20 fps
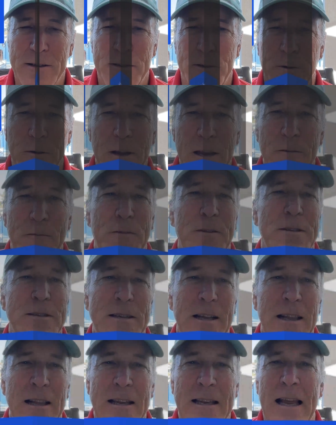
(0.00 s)
So he
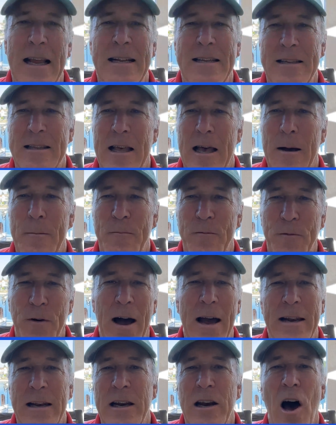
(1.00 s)
facilitates them
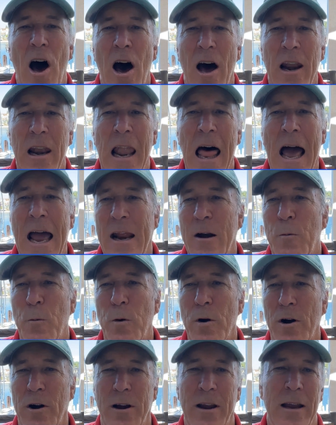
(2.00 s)
finding online
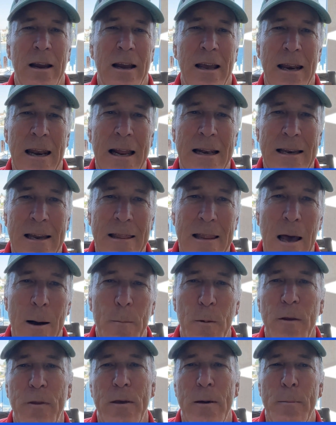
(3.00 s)
work and connecting them
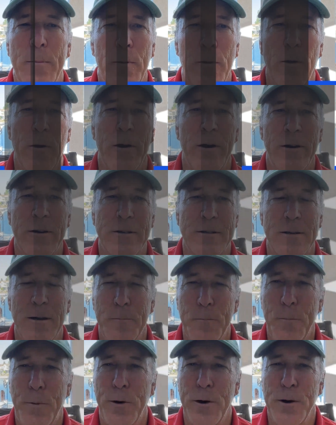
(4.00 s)
with employers.
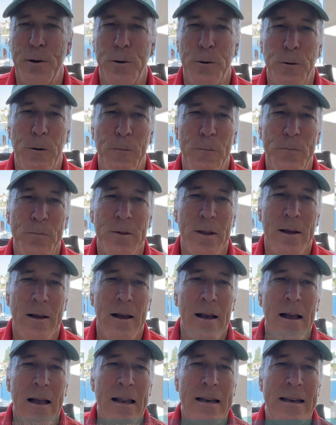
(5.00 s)
Pretty cool.
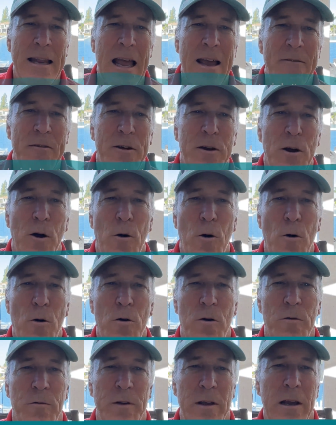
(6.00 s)
David
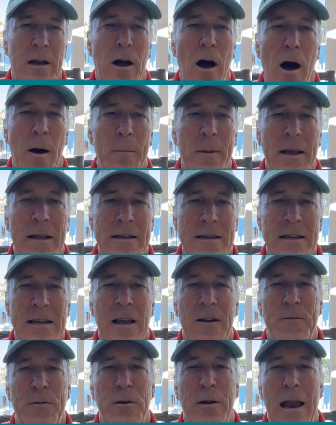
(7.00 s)
Ogilvy comments,
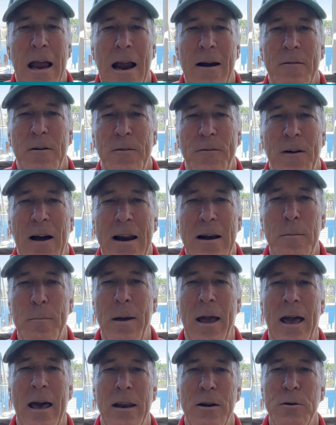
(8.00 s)
if you ever find a
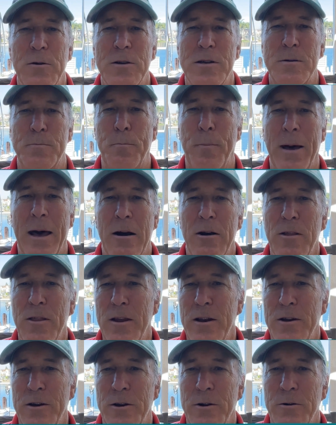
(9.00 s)
man who is better
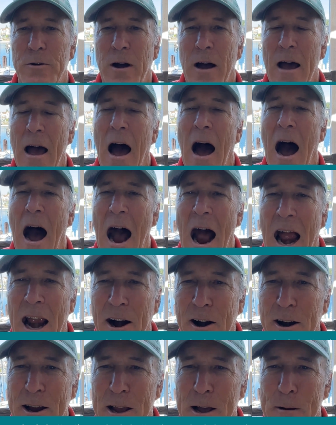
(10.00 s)
than you,
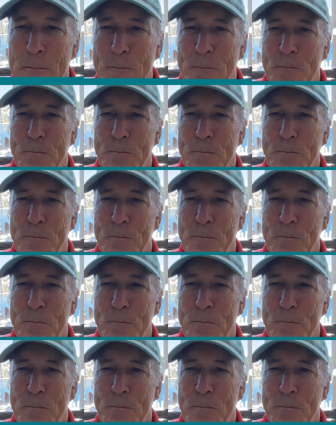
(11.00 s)
hire him.